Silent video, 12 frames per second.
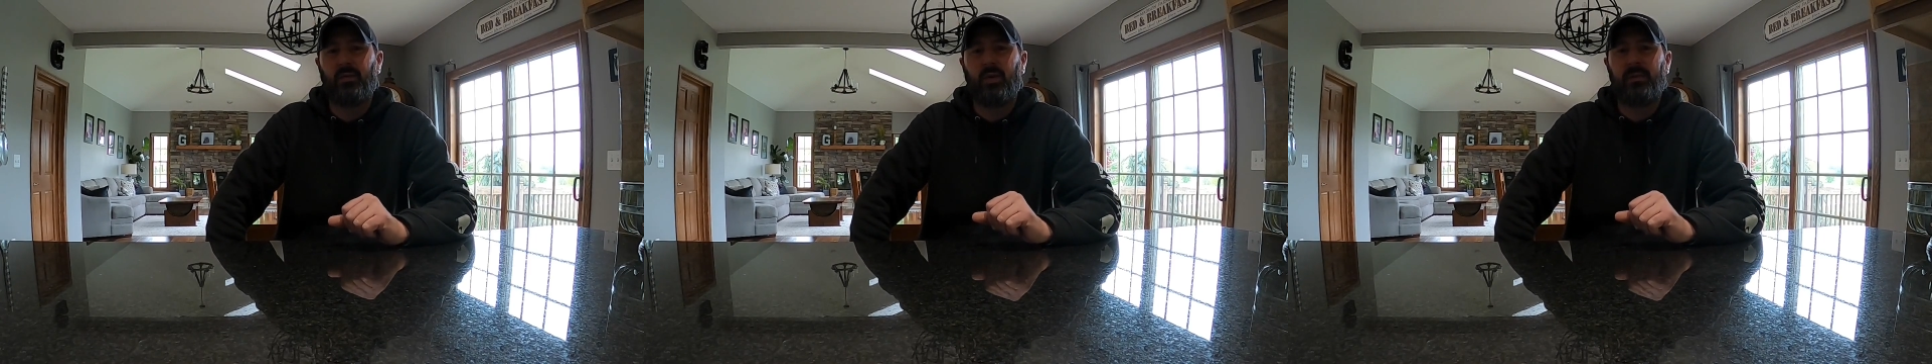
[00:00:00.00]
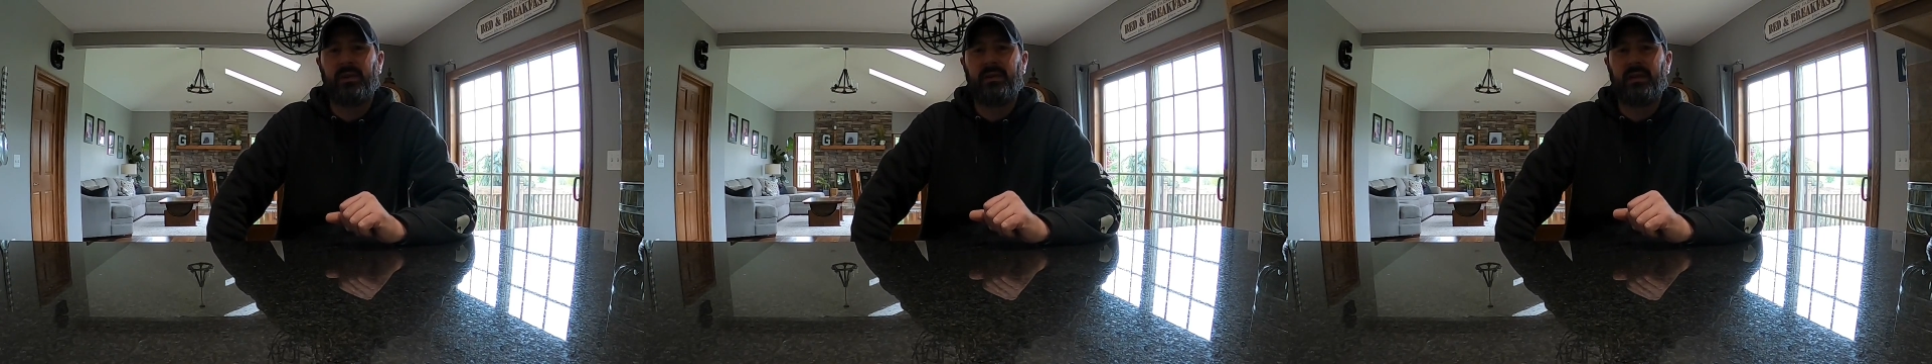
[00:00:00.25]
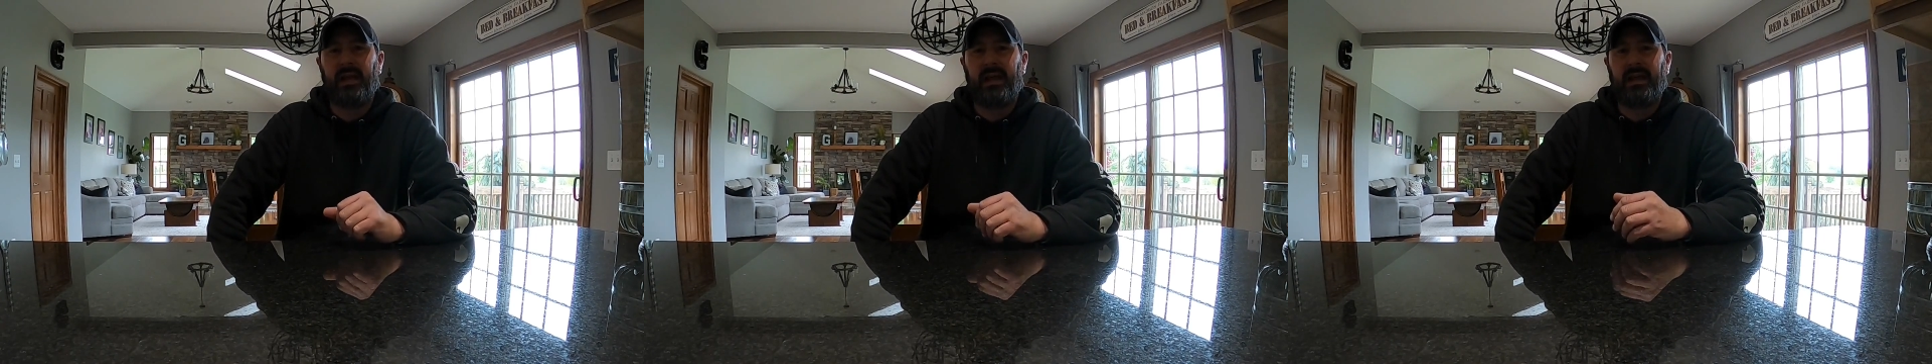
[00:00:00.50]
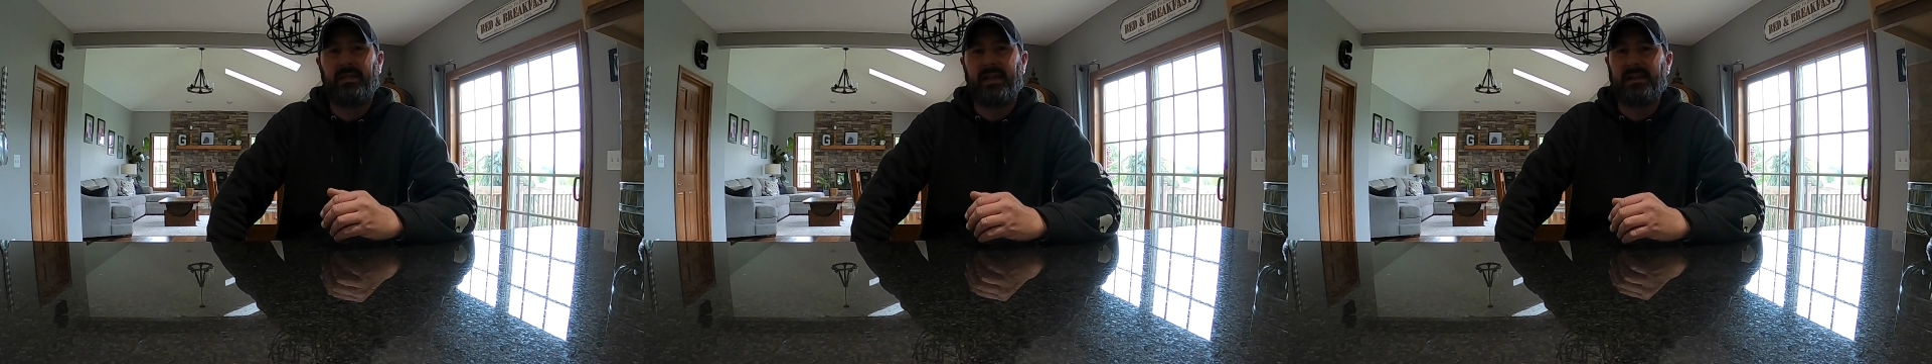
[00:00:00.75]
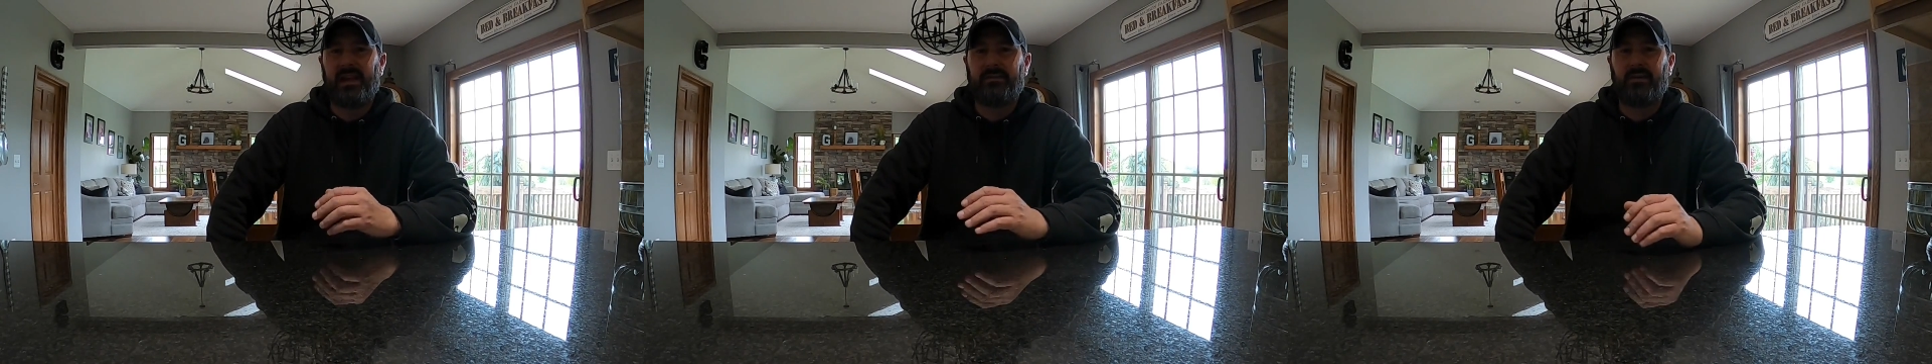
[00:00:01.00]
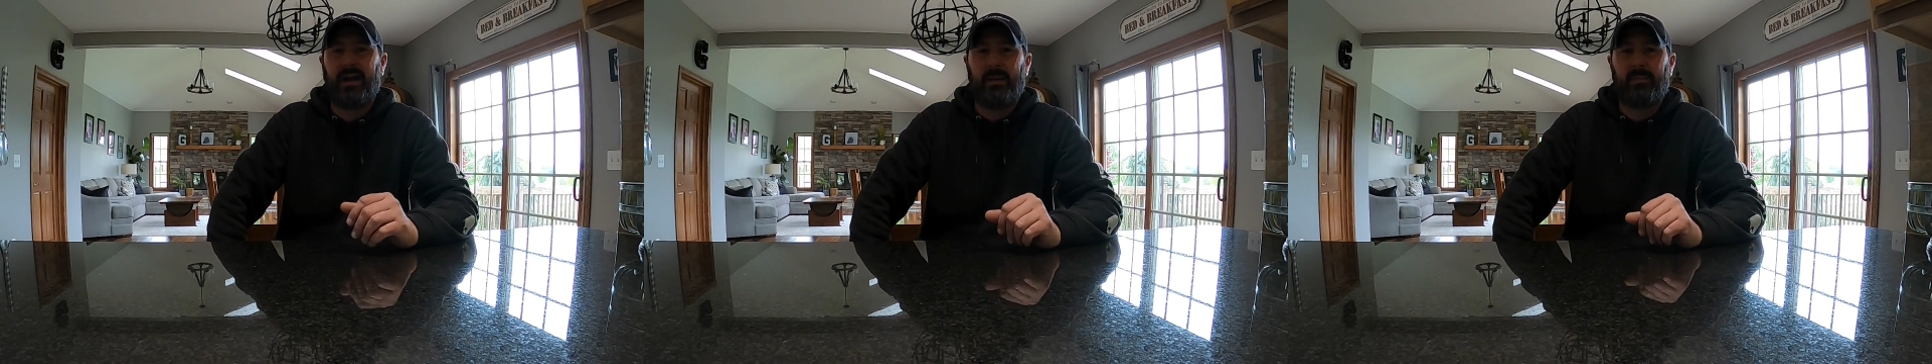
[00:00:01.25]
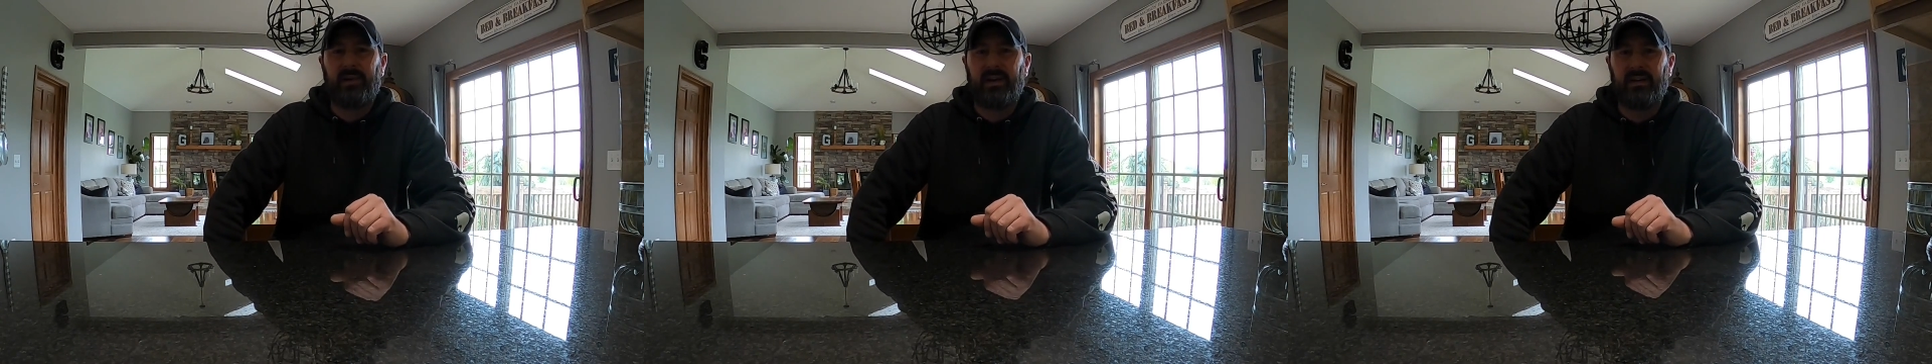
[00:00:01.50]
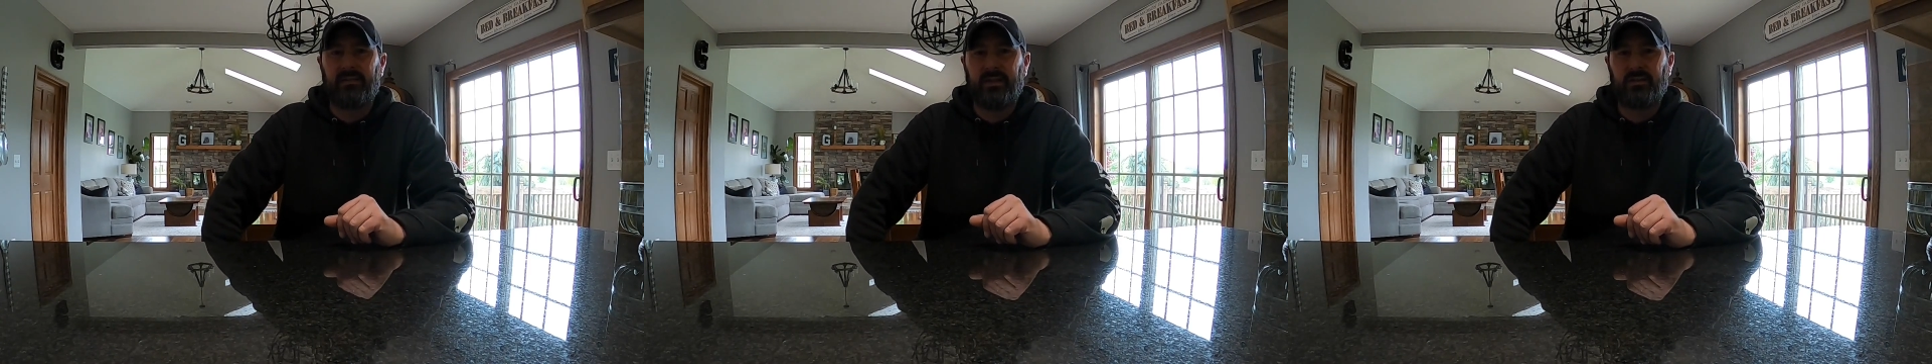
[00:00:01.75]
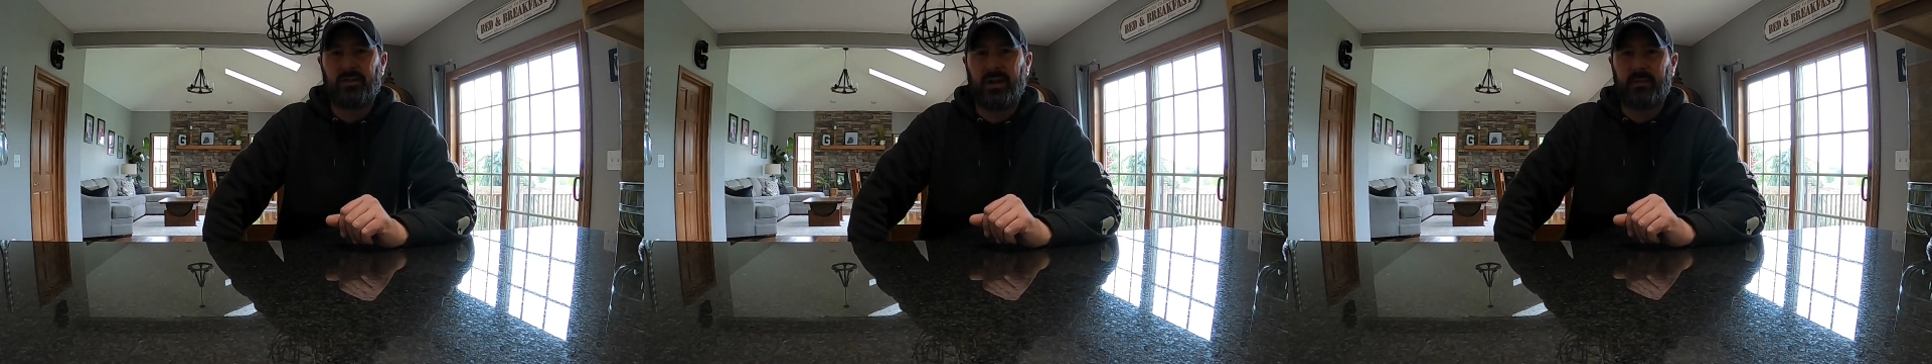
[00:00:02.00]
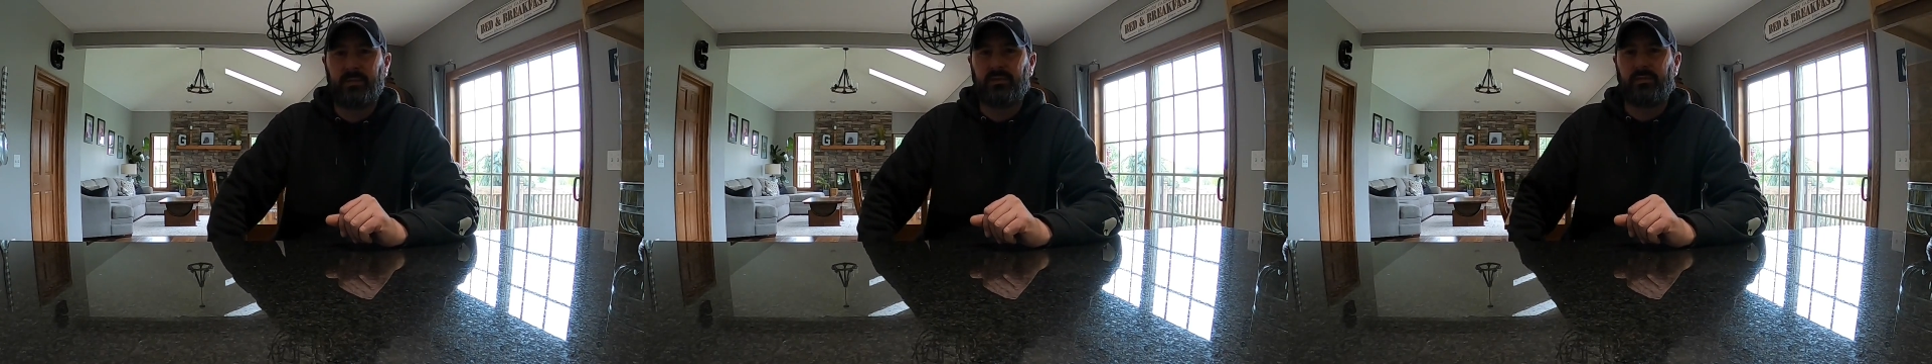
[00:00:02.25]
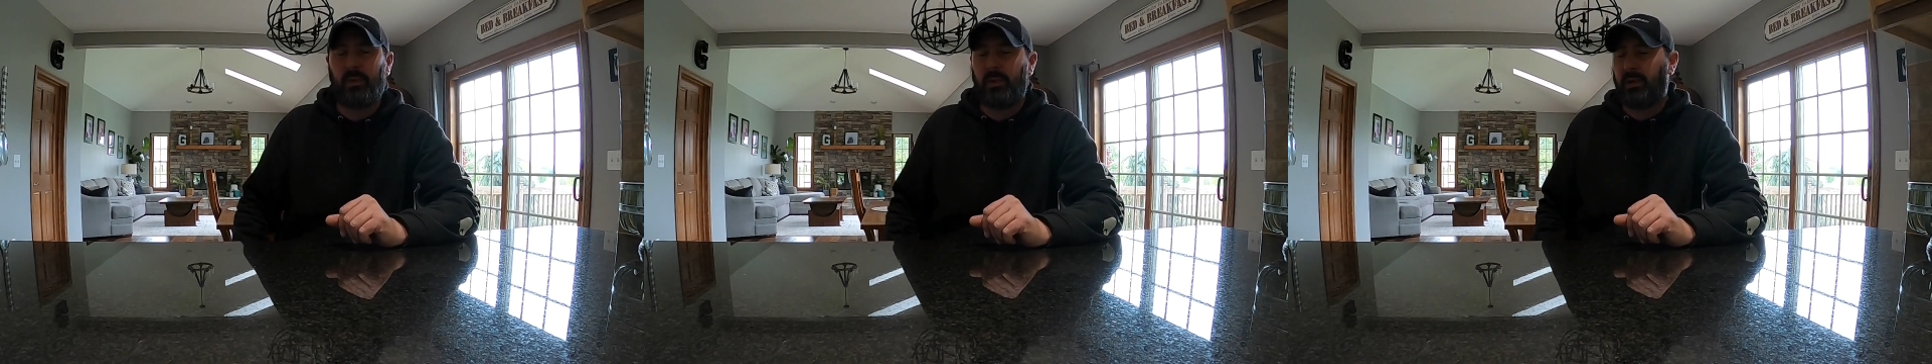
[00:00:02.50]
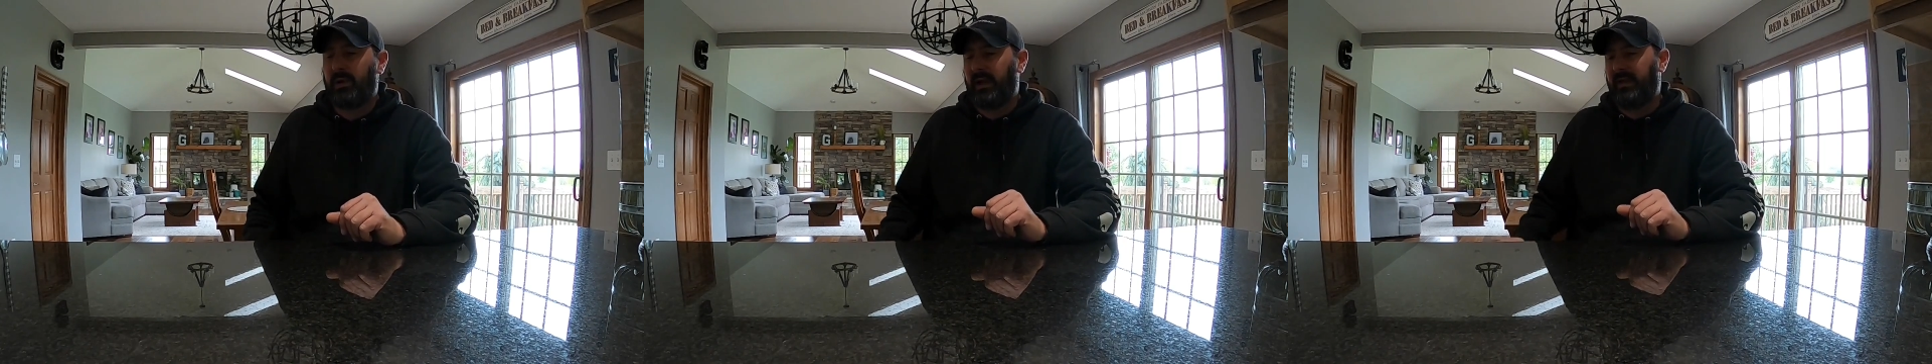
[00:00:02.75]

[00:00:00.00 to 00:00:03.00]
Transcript: woman and they never operated a Ventrac before,